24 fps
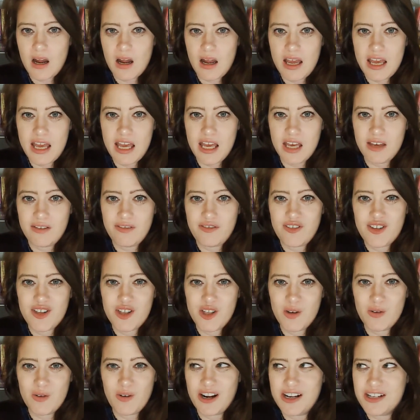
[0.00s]
If
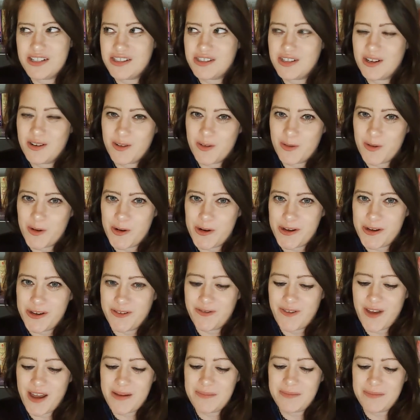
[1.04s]
you are interested in the royal
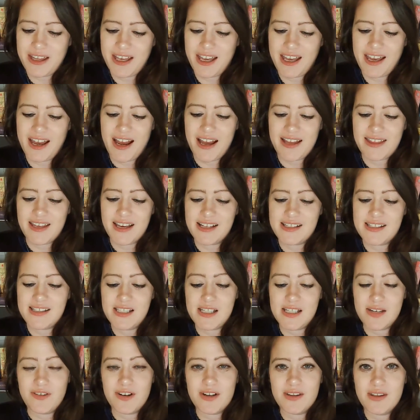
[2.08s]
family, I think it's
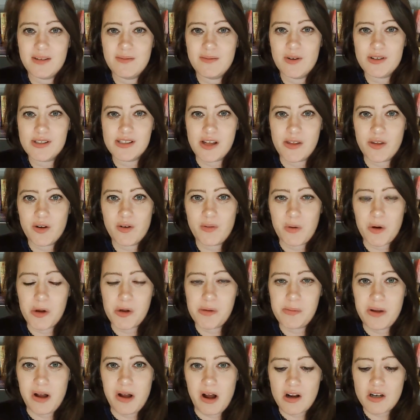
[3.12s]
different than most other
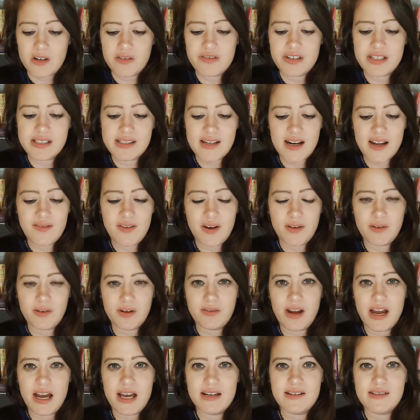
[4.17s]
royal biographies that I've ever
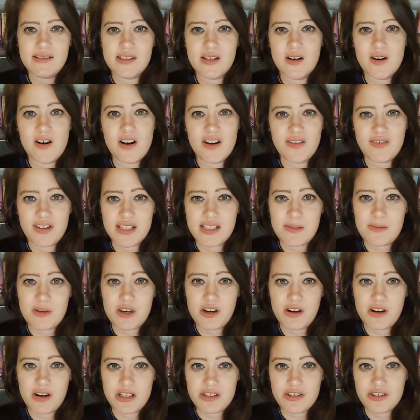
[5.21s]
read. So if that's something
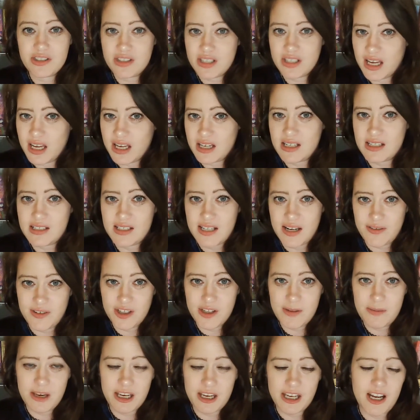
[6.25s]
you're interested in,
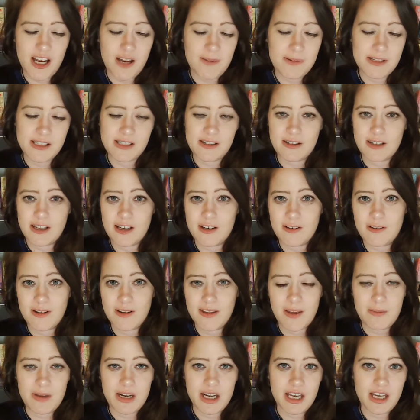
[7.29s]
definitely pick it up. It's on Kindle
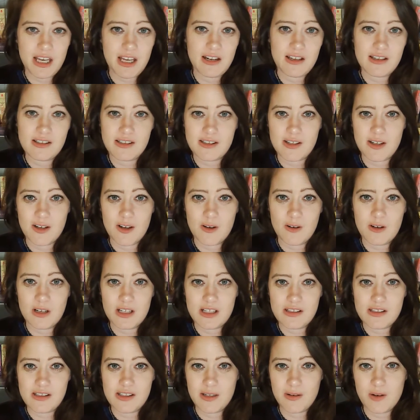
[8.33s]
Unlimited, so
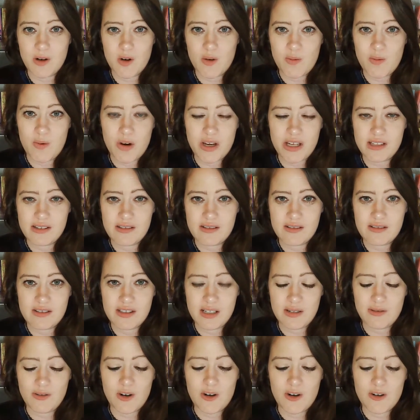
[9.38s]

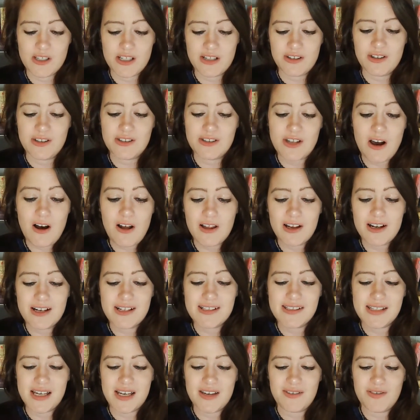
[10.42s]

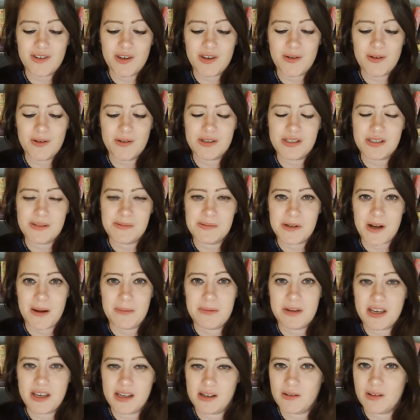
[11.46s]
$0.00 if you subscribe
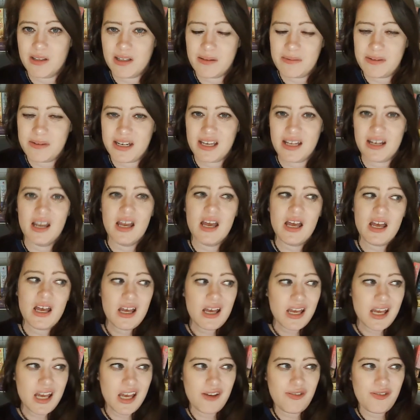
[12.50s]
to Kindle Unlimited.
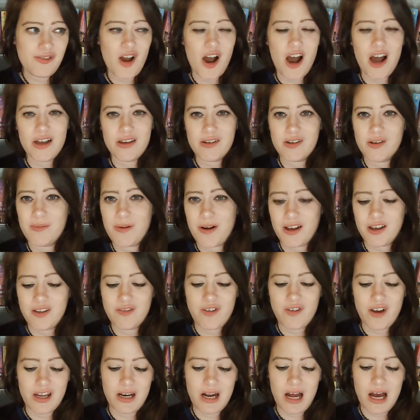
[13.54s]
If not, you can probably
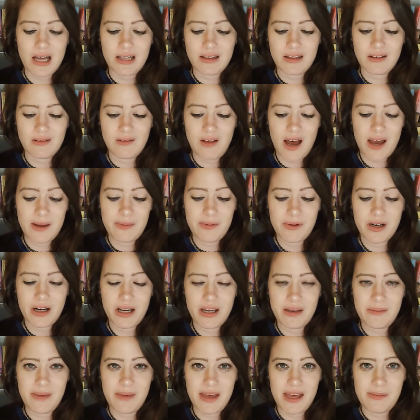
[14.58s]
find it at the
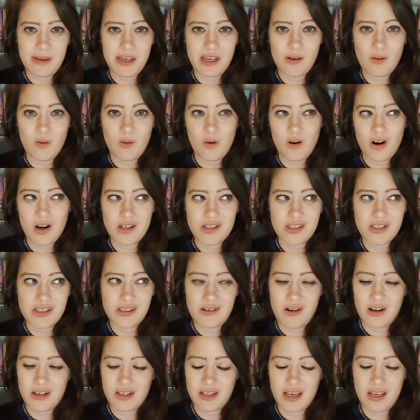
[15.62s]
library maybe, or just
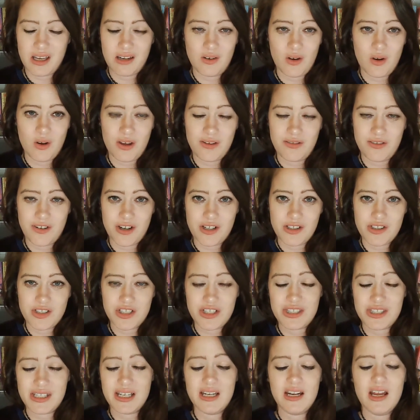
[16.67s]
on Kindle if you're
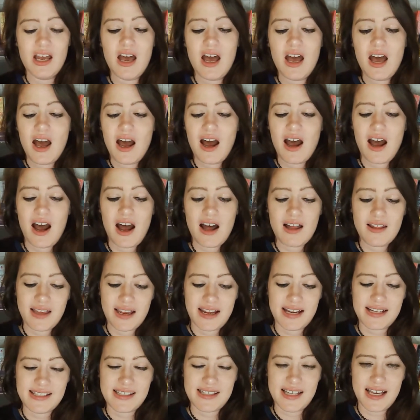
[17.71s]
interested.
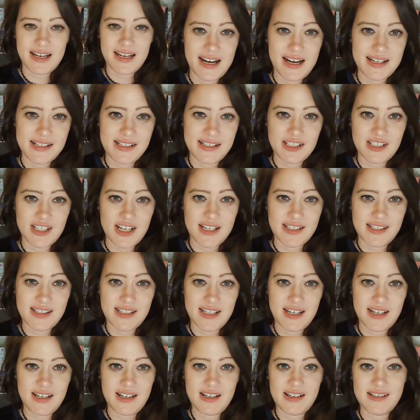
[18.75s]
Like I said, suggest
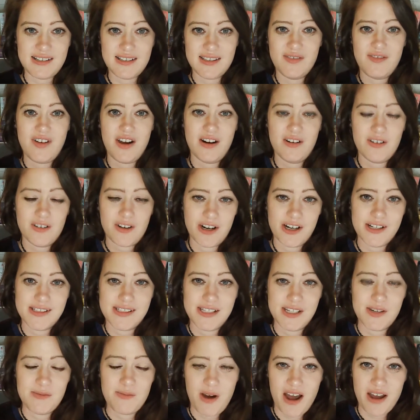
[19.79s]
it. It is The Final
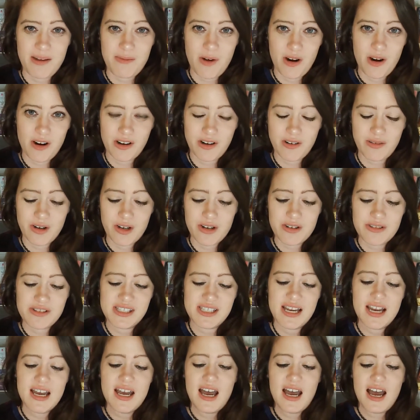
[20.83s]
Curtsey by Margaret
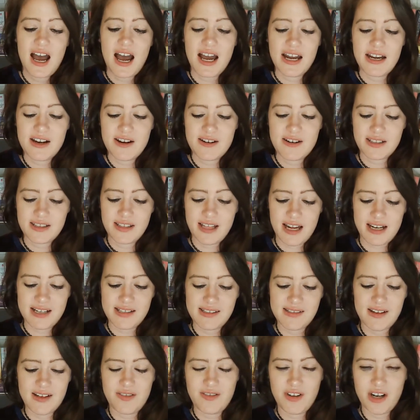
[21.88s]
Rhodes. I know that that is
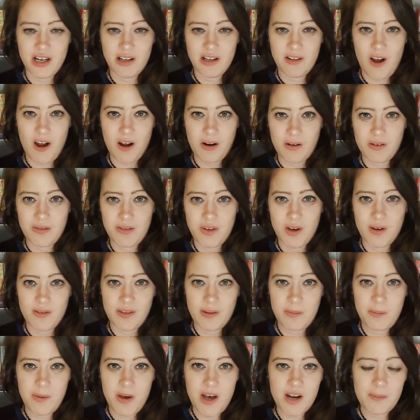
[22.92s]
not a very long review of
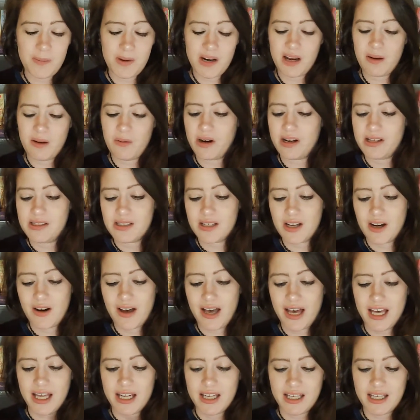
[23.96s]
the book, but I wanted to go
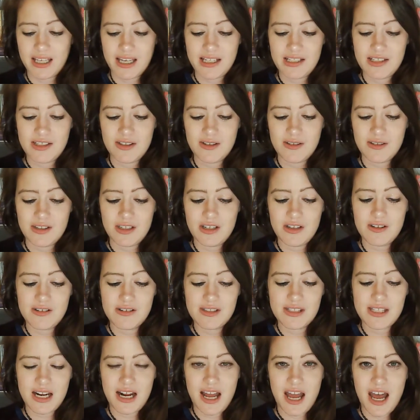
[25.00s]
ahead and get to the
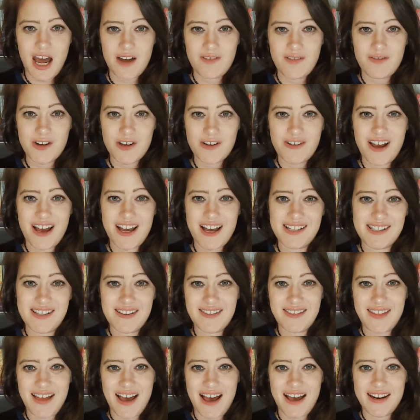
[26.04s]
news that I have for you guys,
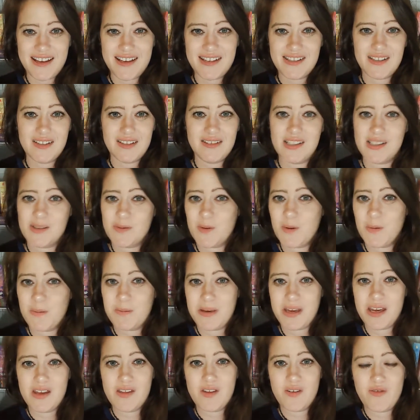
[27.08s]
and that is that this will
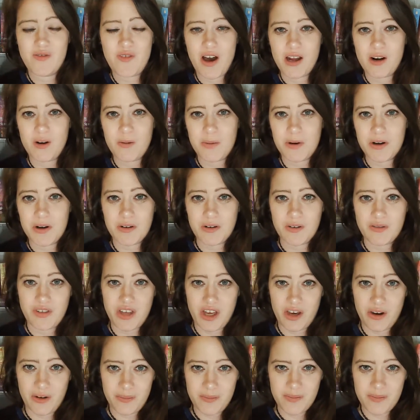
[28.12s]
be the final book review.